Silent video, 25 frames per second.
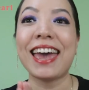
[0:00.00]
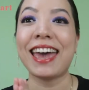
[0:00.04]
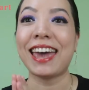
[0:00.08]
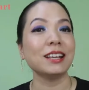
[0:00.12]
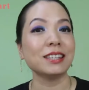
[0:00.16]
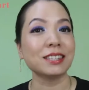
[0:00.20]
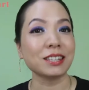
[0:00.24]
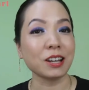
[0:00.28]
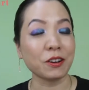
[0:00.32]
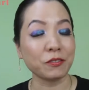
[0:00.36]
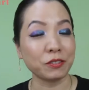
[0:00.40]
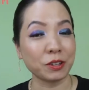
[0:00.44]

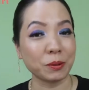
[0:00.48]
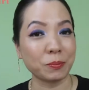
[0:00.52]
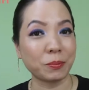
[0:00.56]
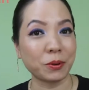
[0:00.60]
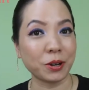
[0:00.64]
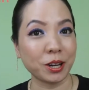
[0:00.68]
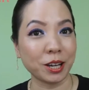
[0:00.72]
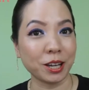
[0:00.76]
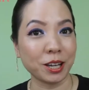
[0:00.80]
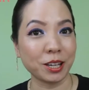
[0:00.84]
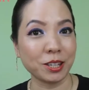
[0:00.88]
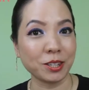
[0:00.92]
and some of the
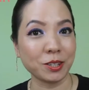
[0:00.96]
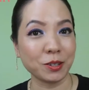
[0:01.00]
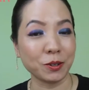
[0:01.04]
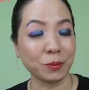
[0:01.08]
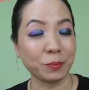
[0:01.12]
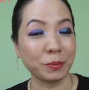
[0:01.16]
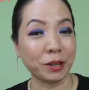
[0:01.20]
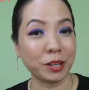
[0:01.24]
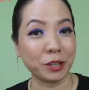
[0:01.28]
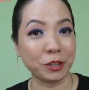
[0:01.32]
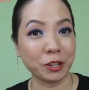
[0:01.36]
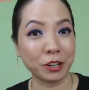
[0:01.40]
brands
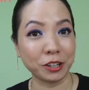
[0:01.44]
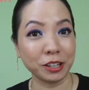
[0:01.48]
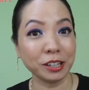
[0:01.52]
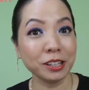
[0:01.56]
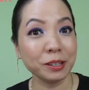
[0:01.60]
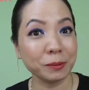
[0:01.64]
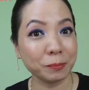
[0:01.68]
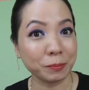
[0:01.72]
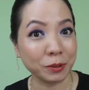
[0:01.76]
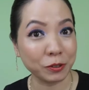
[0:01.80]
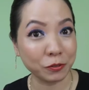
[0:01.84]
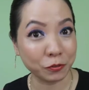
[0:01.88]
you may not
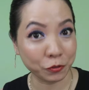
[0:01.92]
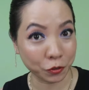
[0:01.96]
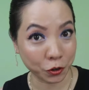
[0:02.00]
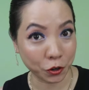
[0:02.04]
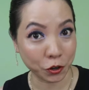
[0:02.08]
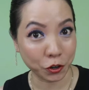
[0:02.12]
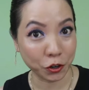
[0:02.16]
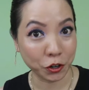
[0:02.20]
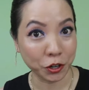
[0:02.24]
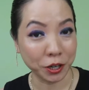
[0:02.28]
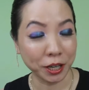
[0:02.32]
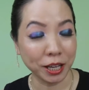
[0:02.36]
heard
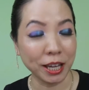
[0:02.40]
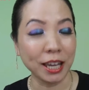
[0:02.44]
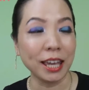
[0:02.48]
before,